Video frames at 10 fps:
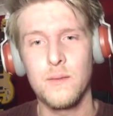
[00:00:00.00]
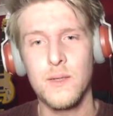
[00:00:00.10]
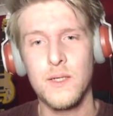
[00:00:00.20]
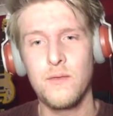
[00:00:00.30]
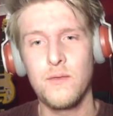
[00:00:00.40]

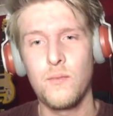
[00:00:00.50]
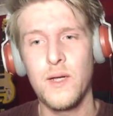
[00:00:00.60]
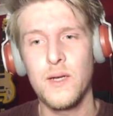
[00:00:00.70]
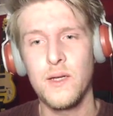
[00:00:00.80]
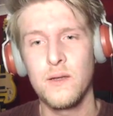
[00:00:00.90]
That makes it
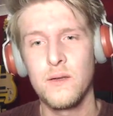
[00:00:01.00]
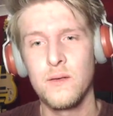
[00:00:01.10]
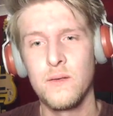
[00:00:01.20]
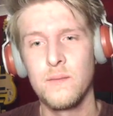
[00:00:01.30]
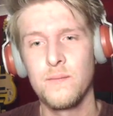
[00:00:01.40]
even weirder.
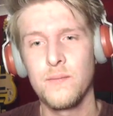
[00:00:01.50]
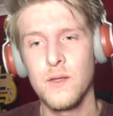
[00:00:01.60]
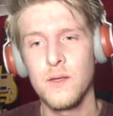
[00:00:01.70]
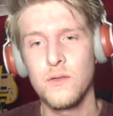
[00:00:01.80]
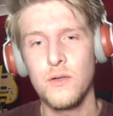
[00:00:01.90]

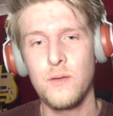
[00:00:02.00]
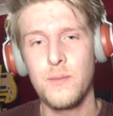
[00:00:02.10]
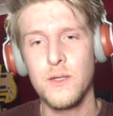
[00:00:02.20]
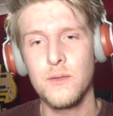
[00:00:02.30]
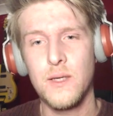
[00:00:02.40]
Should I
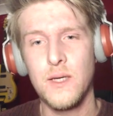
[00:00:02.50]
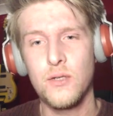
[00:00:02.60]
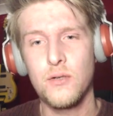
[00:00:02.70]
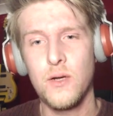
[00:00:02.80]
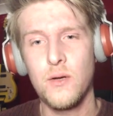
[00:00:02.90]
have picked up the
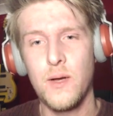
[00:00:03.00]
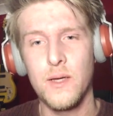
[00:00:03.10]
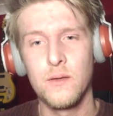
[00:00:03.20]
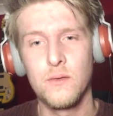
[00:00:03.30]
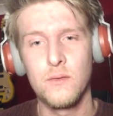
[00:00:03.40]
keys straight
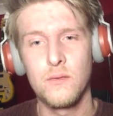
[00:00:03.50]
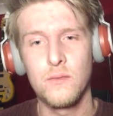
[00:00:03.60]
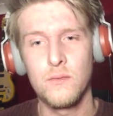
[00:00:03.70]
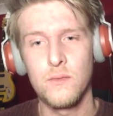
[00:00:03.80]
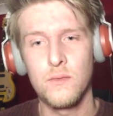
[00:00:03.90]
away?
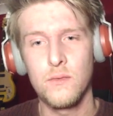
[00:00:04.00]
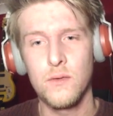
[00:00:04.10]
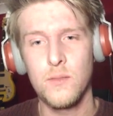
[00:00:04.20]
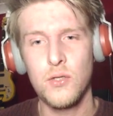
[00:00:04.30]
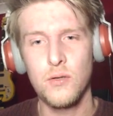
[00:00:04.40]

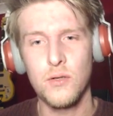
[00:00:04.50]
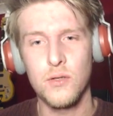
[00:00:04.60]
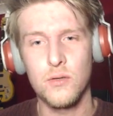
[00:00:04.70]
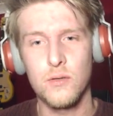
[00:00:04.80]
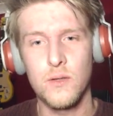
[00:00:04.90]
Am I
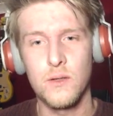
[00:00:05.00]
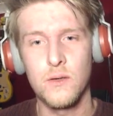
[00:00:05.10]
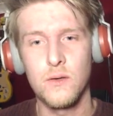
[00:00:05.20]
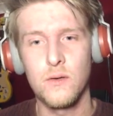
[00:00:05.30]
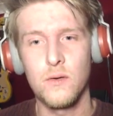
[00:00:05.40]
stuck on something?
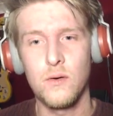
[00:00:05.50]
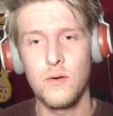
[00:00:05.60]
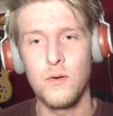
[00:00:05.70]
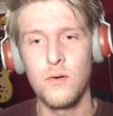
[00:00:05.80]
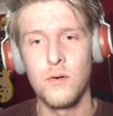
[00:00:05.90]

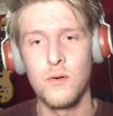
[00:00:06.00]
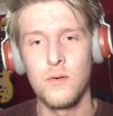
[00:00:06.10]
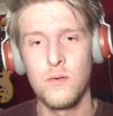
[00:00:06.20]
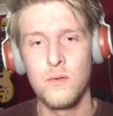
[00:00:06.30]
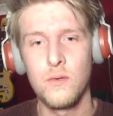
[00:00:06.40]
Oh,
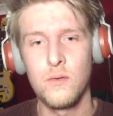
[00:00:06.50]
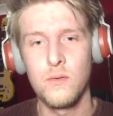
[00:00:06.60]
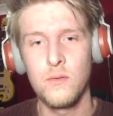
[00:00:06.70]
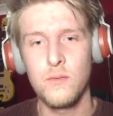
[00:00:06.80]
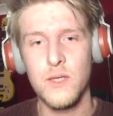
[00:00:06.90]

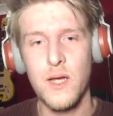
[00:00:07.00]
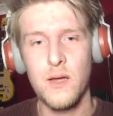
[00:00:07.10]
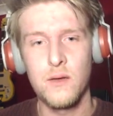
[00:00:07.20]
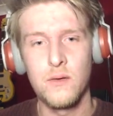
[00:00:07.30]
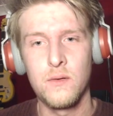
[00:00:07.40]
what was
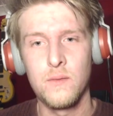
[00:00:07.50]
that?